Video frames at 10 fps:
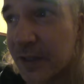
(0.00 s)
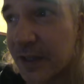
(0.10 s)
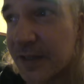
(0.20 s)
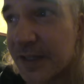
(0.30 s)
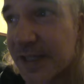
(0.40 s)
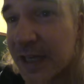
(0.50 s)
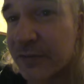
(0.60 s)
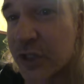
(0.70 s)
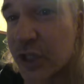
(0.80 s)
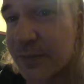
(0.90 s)
And the Assad
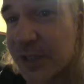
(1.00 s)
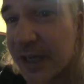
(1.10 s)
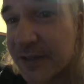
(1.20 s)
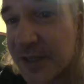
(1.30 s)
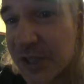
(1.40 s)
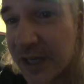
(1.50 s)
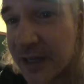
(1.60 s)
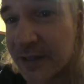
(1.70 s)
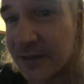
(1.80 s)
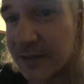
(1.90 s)
regime sat on the
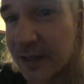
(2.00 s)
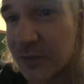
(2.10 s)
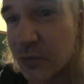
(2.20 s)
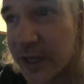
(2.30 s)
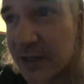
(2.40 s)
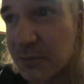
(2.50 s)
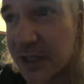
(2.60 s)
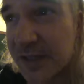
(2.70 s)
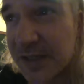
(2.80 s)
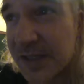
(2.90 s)
side and waited,
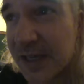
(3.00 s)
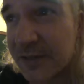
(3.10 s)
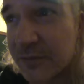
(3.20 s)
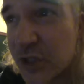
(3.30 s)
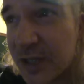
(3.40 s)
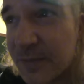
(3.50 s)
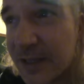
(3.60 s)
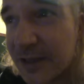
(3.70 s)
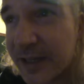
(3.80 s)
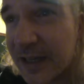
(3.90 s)
because the Assad regime, they'd
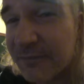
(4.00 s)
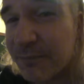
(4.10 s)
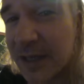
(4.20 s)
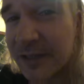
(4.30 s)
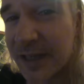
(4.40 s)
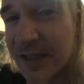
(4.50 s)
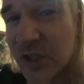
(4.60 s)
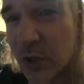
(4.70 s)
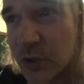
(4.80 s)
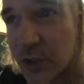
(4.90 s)
like have barely any
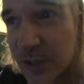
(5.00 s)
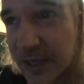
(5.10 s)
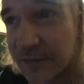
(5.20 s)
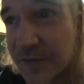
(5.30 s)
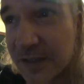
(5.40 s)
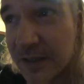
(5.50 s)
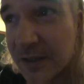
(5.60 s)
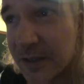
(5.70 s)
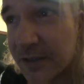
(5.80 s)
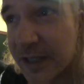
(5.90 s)
soldiers left.
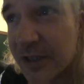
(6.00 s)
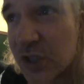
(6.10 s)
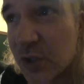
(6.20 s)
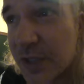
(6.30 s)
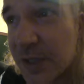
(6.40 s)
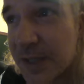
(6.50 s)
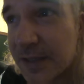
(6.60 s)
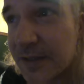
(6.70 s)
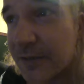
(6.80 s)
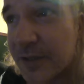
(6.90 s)
Like, as soon as
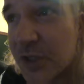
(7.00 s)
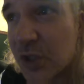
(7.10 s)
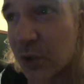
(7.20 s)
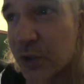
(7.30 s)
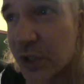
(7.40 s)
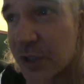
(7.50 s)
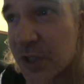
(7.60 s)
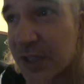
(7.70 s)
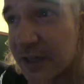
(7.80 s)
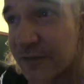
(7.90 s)
the soldiers
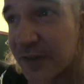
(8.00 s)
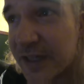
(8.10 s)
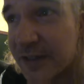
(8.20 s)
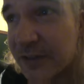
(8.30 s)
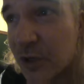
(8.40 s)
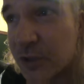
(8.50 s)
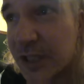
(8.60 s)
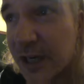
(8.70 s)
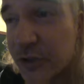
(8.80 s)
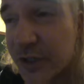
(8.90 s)
start fighting their own
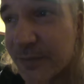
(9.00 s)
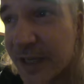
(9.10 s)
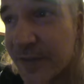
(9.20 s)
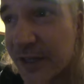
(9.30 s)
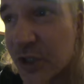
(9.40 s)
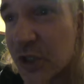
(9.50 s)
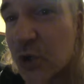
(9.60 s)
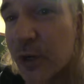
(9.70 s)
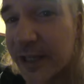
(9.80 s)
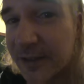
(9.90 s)
countrymen, they just
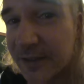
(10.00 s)
quit.